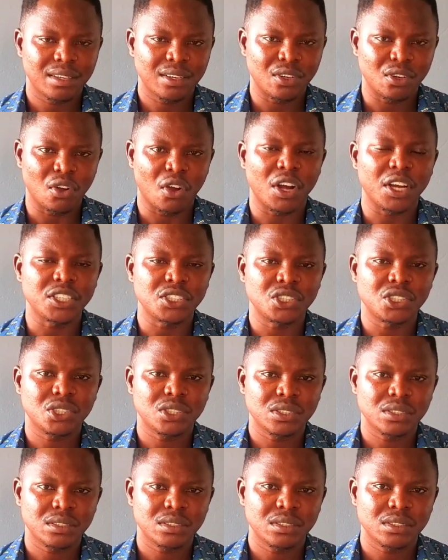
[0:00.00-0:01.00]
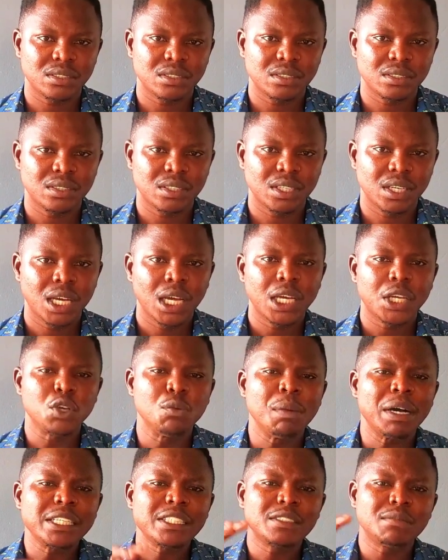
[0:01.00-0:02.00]
Knowledge.
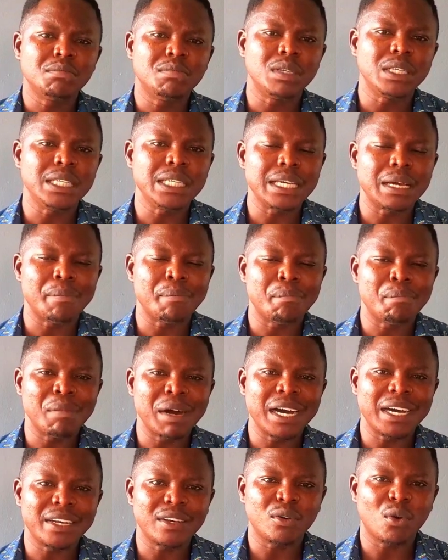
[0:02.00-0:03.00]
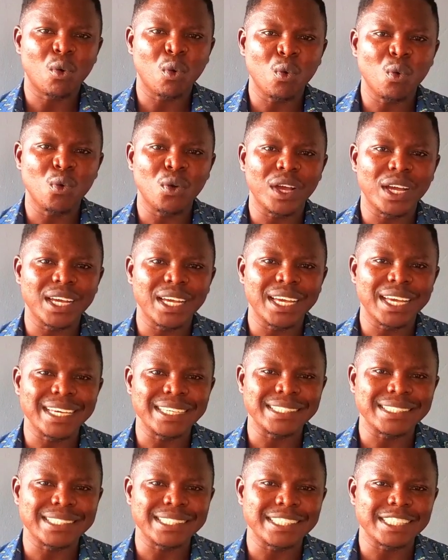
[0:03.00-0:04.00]
You must be a man who
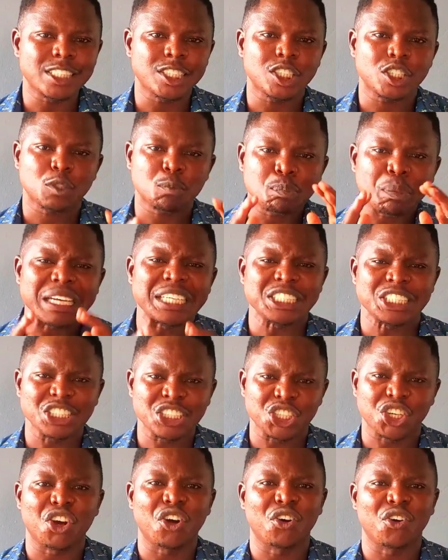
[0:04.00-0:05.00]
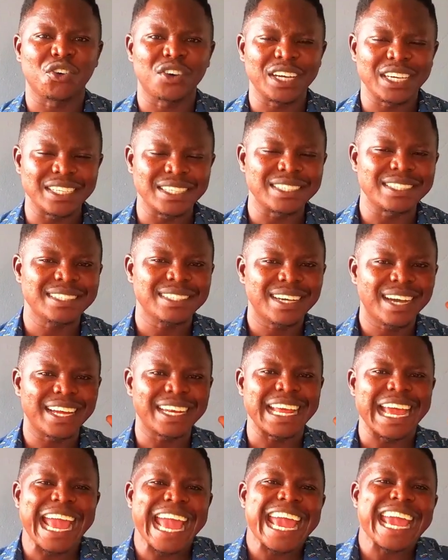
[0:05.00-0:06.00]
is special in
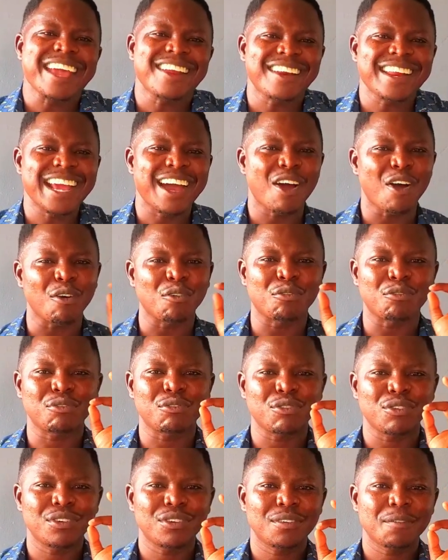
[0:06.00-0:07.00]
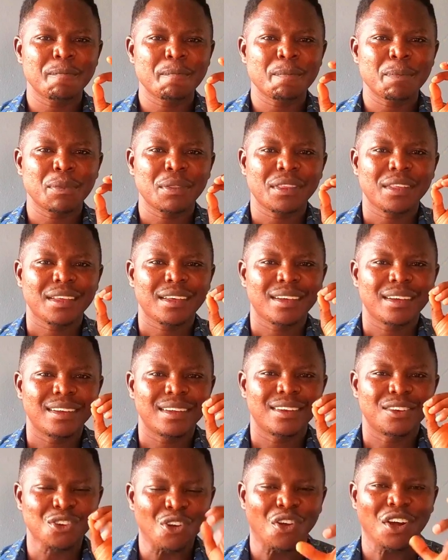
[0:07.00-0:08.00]
an area of
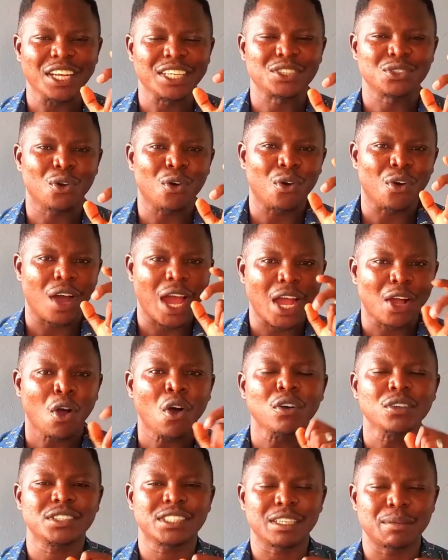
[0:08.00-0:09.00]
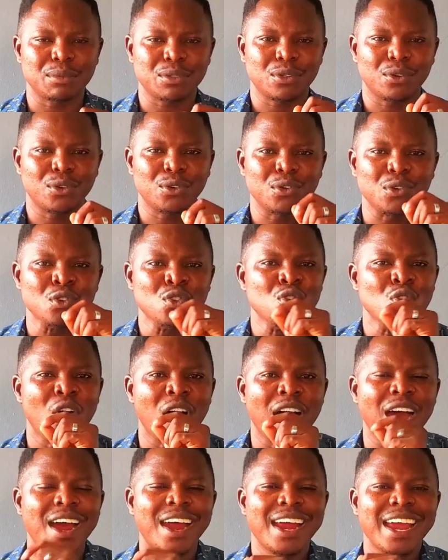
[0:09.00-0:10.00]
knowledge or a concept, or you
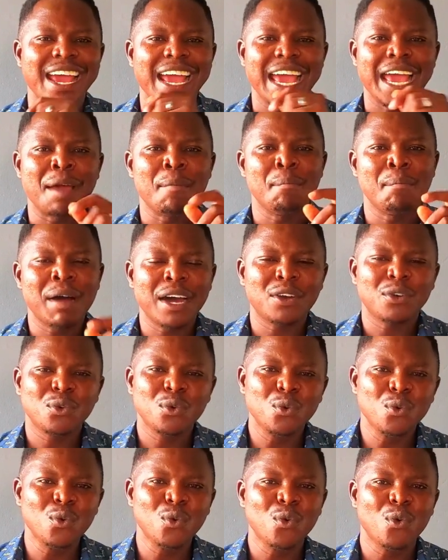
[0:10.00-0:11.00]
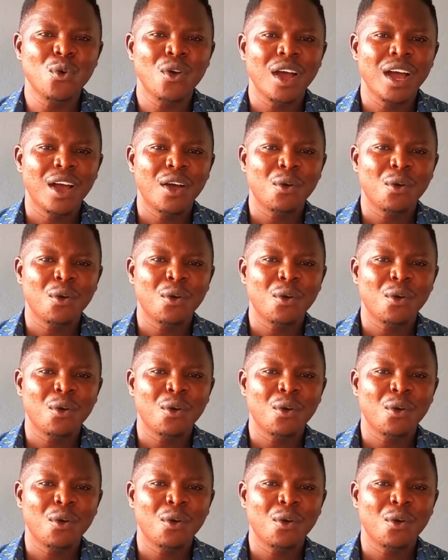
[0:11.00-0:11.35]
are a man who